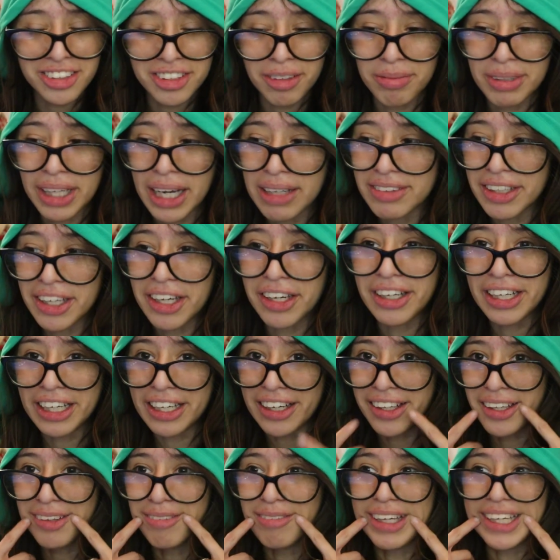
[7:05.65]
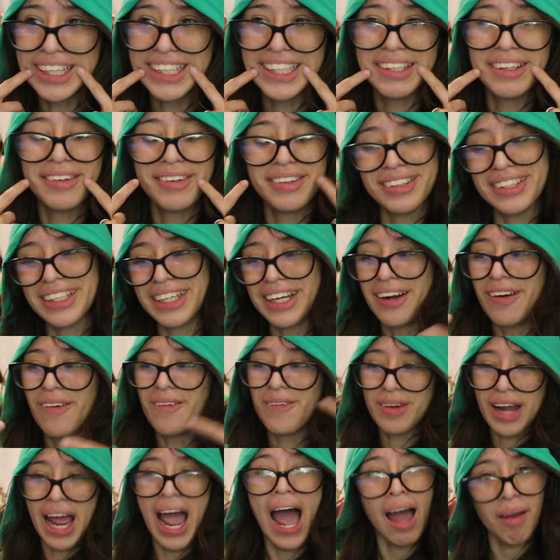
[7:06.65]
Sometimes I could hear them like, you know,
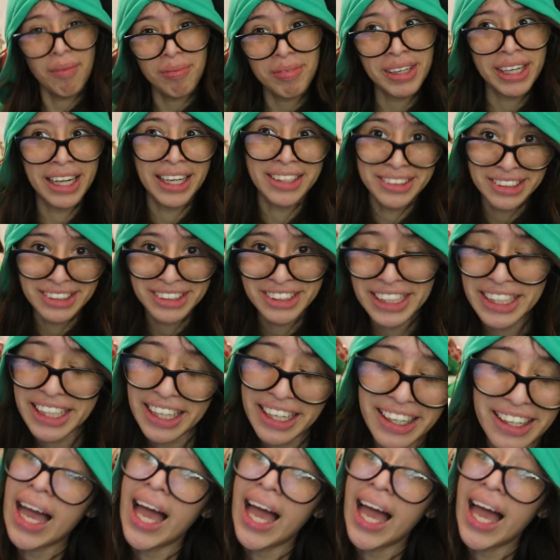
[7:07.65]
happy as they sing it.